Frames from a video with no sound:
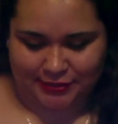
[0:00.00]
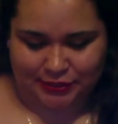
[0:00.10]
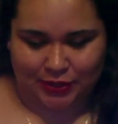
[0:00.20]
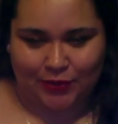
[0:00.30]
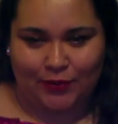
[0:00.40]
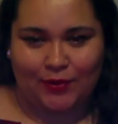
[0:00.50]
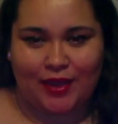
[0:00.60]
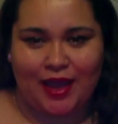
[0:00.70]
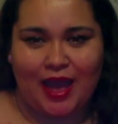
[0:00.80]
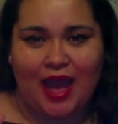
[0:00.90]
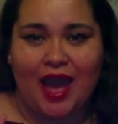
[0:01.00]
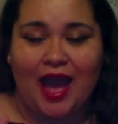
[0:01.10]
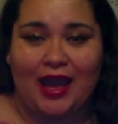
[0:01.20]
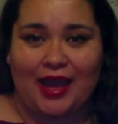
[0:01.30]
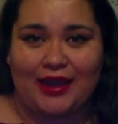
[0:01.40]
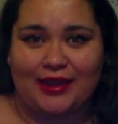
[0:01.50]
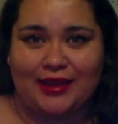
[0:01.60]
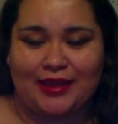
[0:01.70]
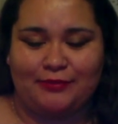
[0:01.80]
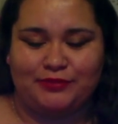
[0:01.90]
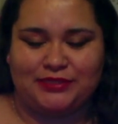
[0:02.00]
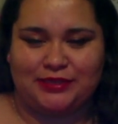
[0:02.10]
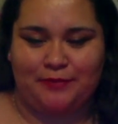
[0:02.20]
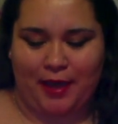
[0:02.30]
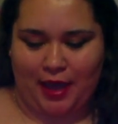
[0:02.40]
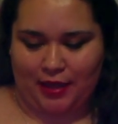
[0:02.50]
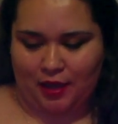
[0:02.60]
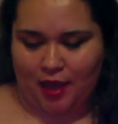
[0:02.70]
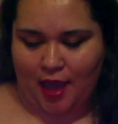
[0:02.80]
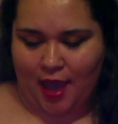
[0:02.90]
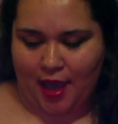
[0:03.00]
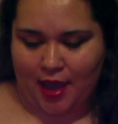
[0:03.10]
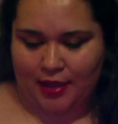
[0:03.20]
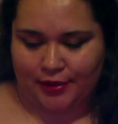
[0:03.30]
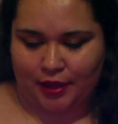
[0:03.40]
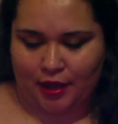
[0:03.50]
so I got an Ipsy bag, and